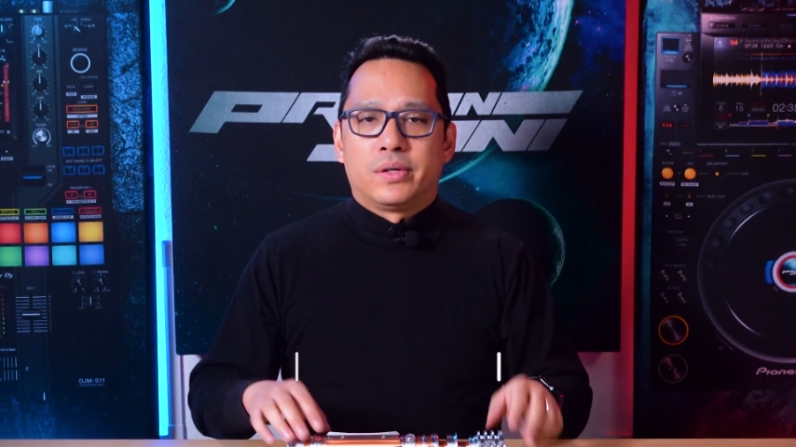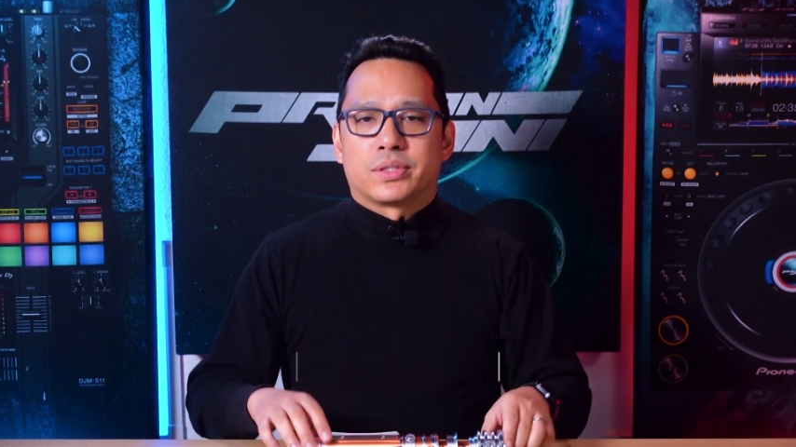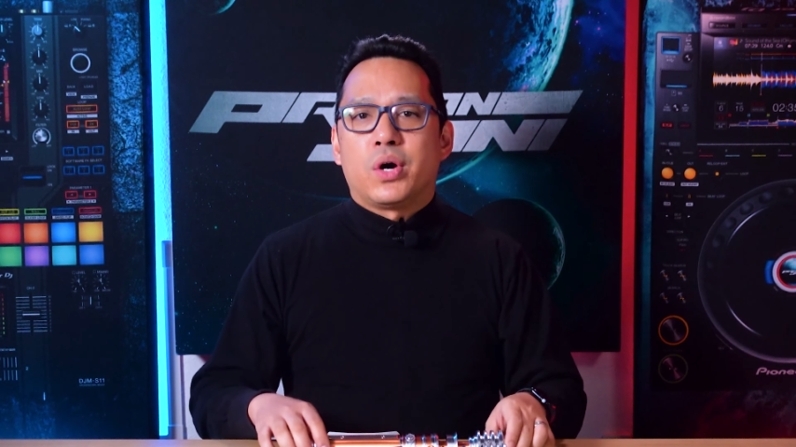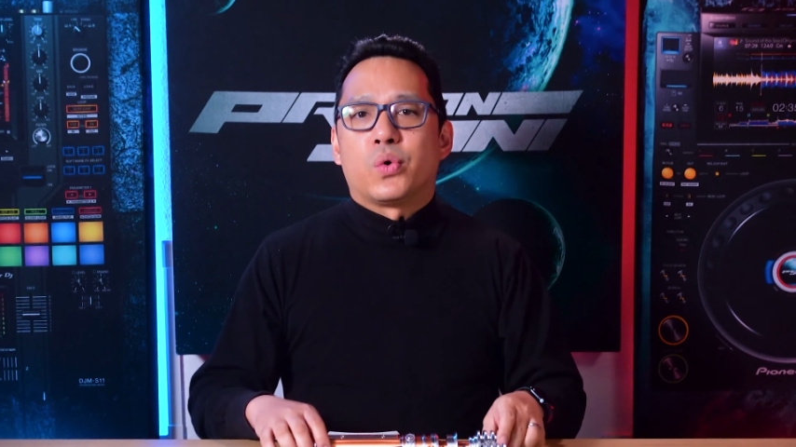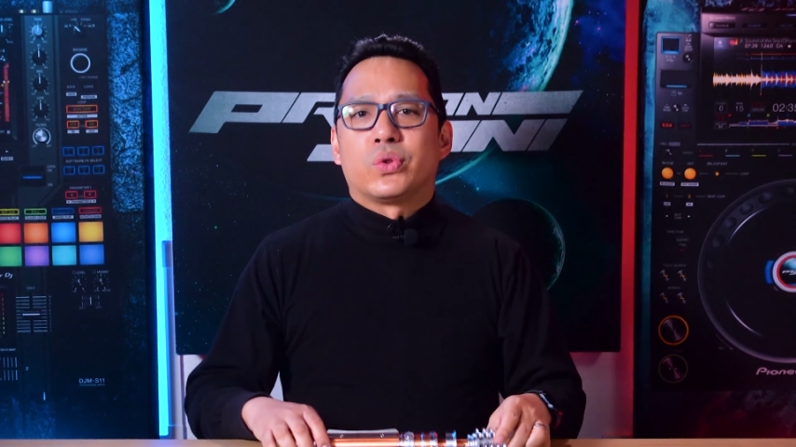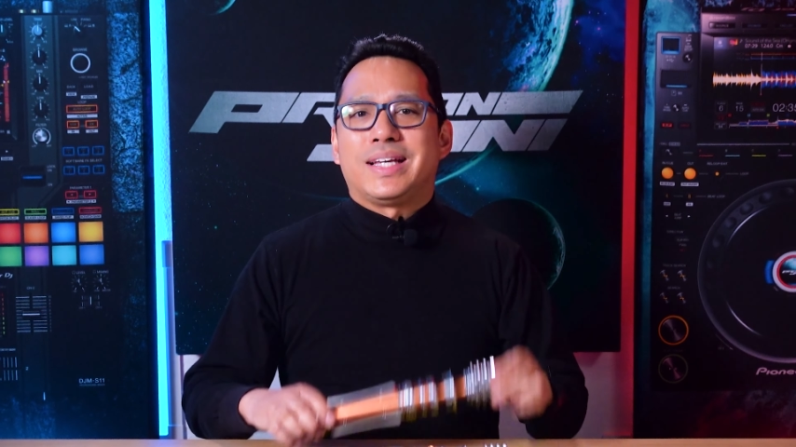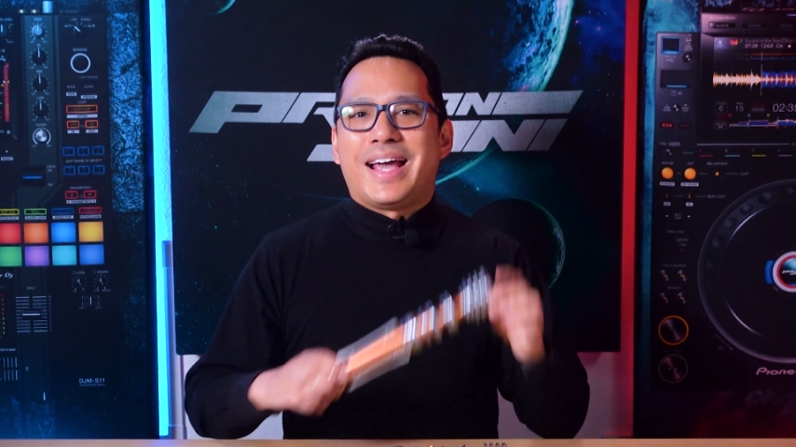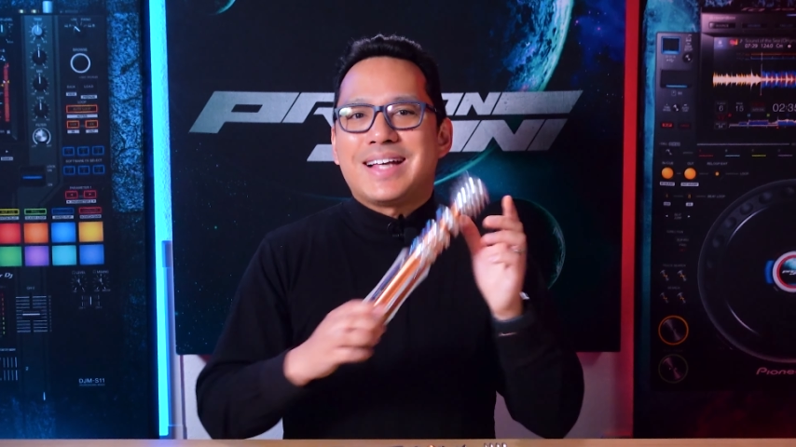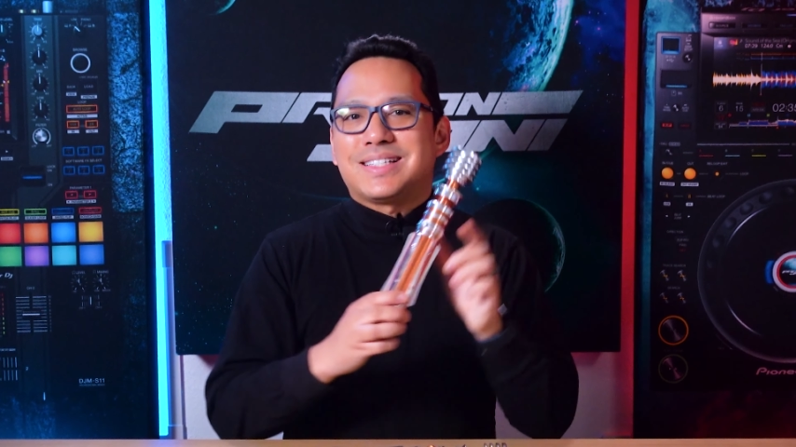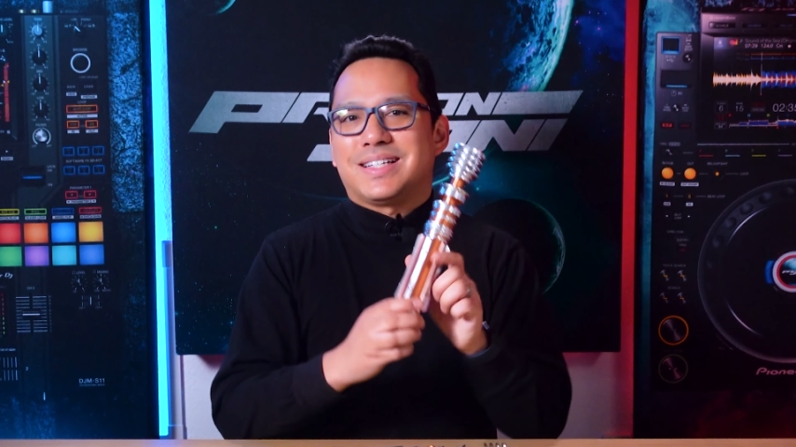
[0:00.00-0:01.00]
So the
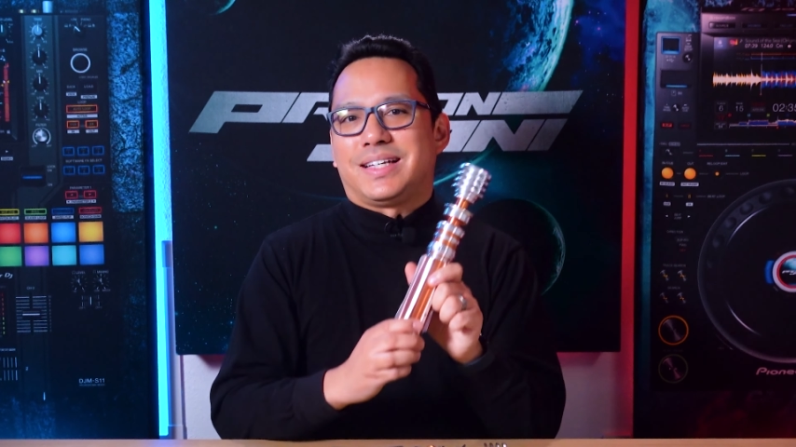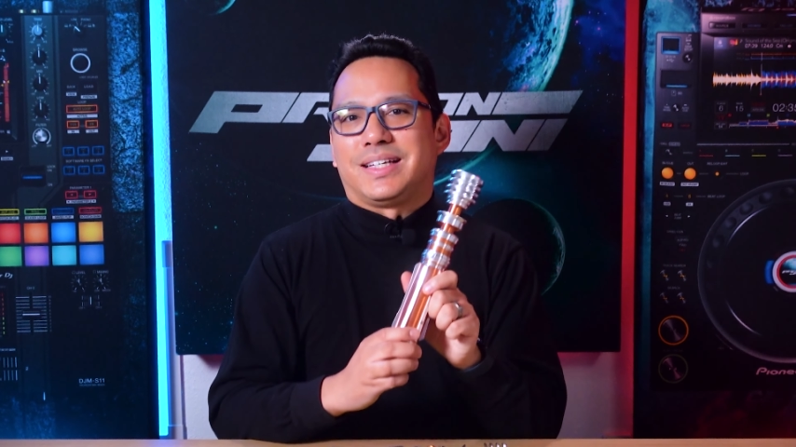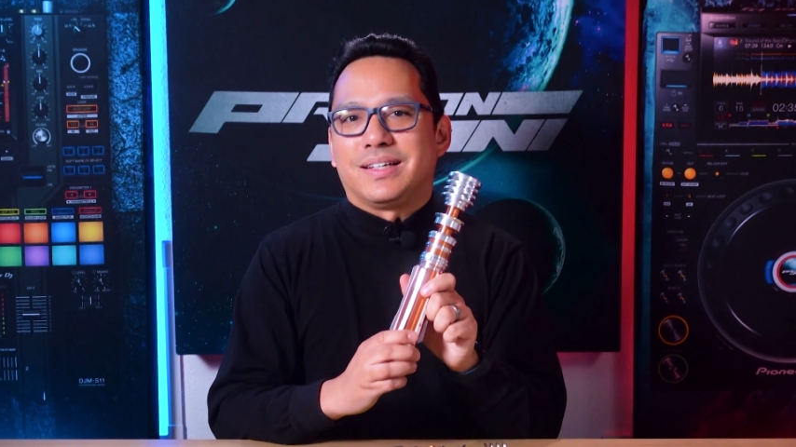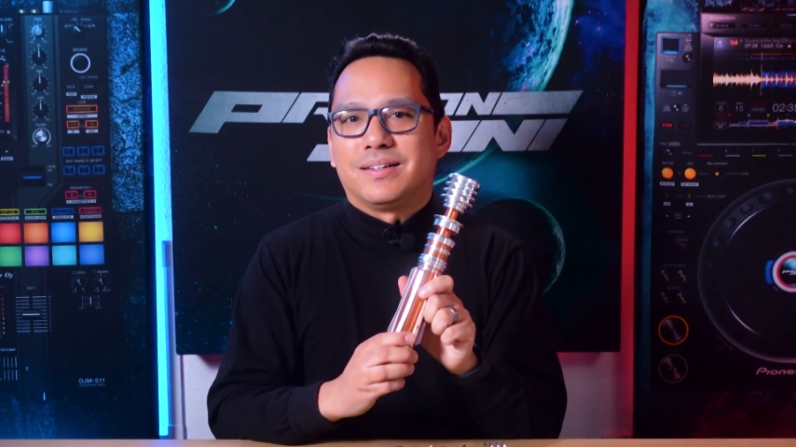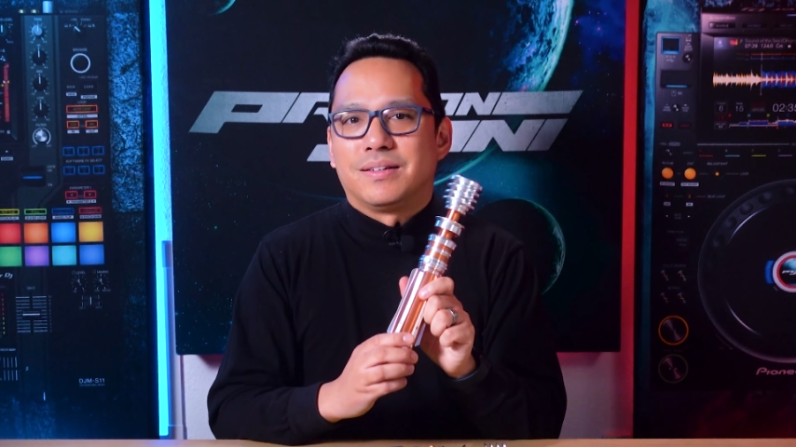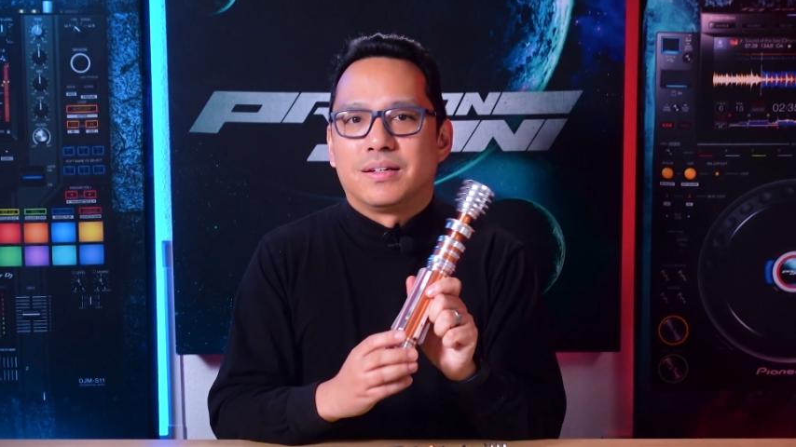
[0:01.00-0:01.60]
SE